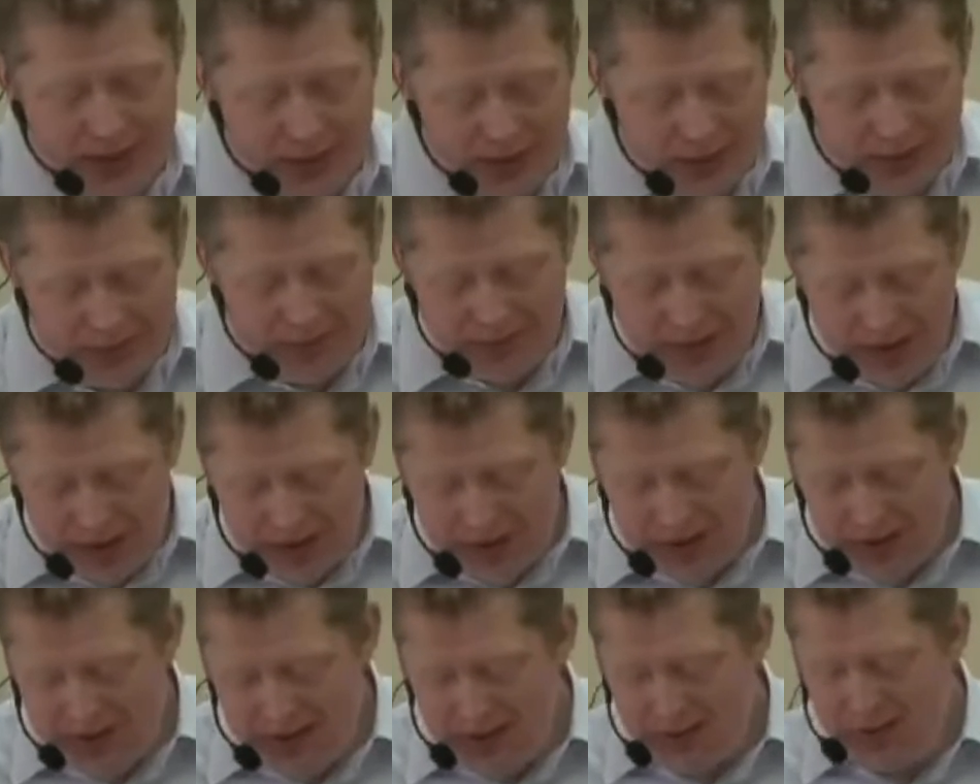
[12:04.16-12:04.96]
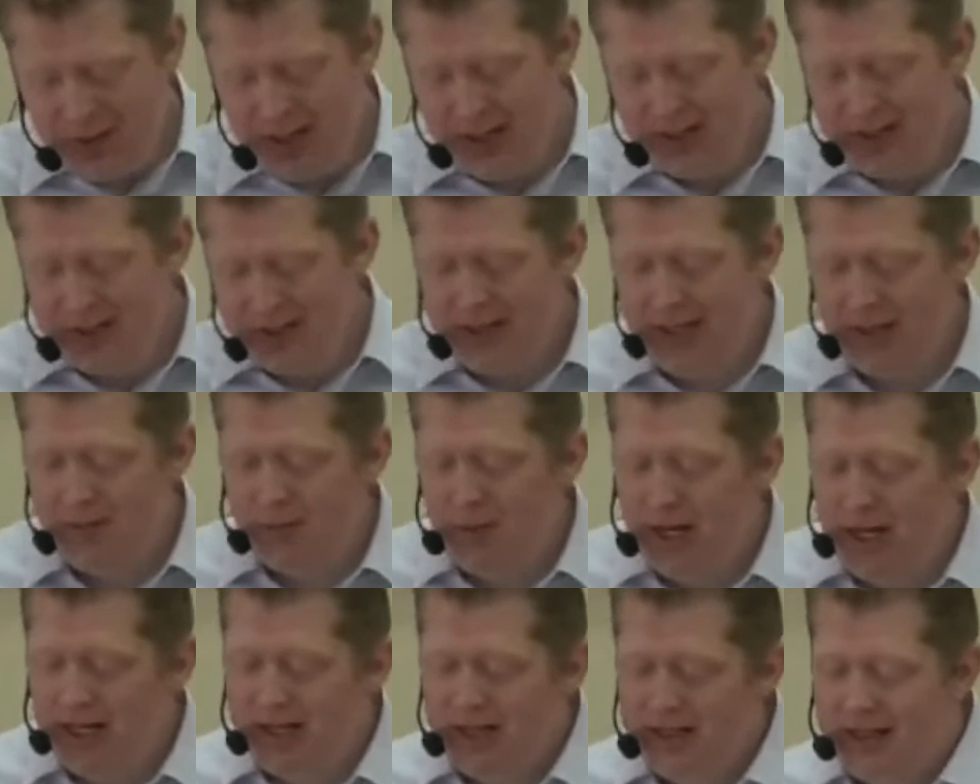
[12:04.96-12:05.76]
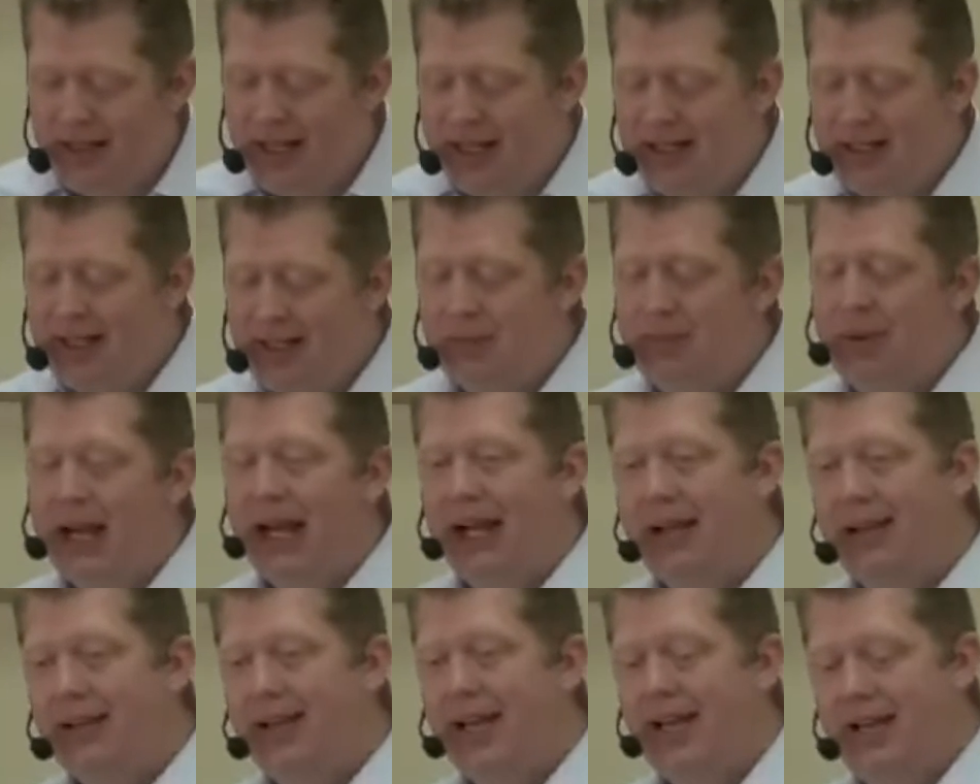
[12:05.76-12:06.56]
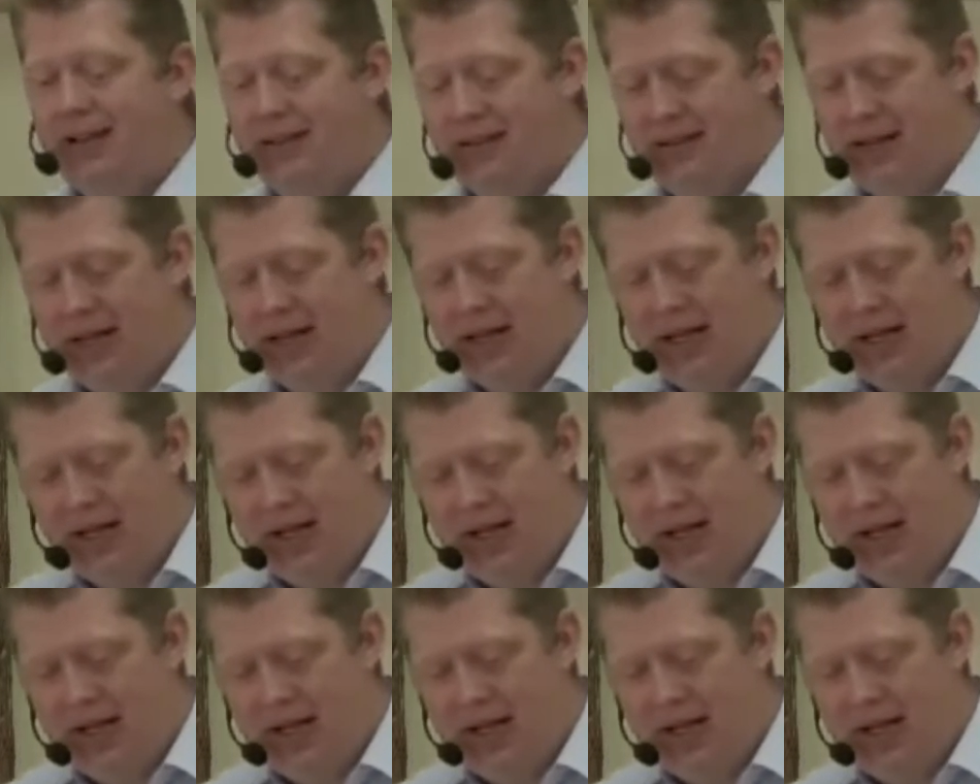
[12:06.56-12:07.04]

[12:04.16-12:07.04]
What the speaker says: might not function in quite the same way as they did back then.